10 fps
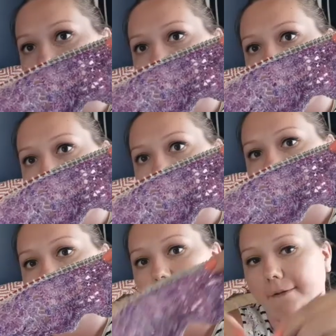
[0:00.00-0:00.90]
that's as far
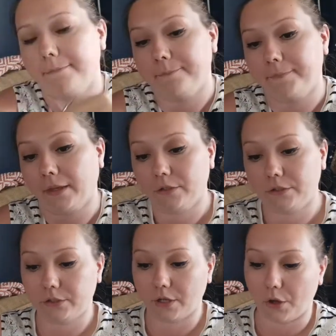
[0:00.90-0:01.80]
as I got.
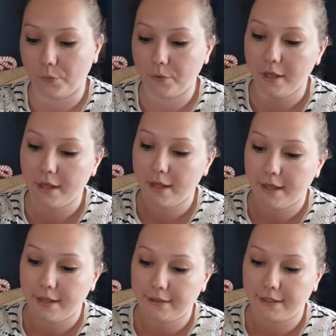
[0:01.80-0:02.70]
So
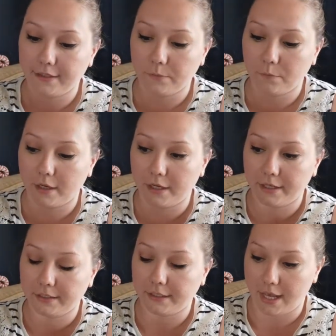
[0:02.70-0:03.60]
this
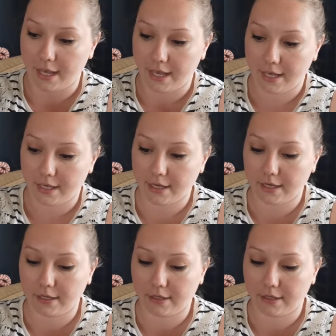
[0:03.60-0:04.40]
was a